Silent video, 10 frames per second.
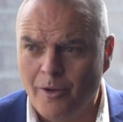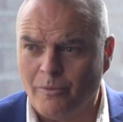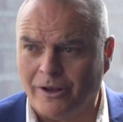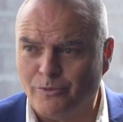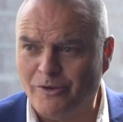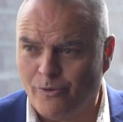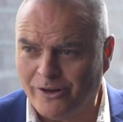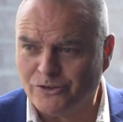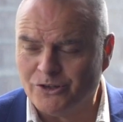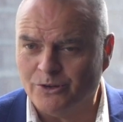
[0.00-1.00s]
But we've
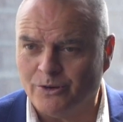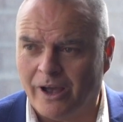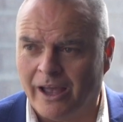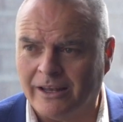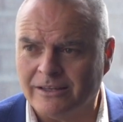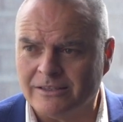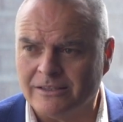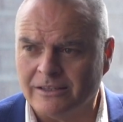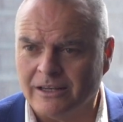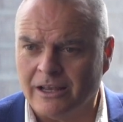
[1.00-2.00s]
won 2, and
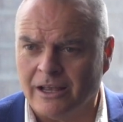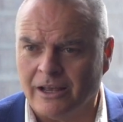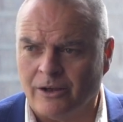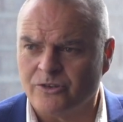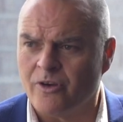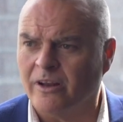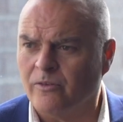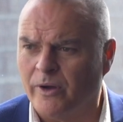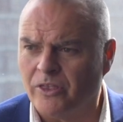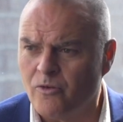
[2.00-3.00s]
Australia
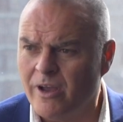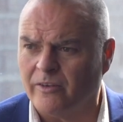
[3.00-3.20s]
have won 3 out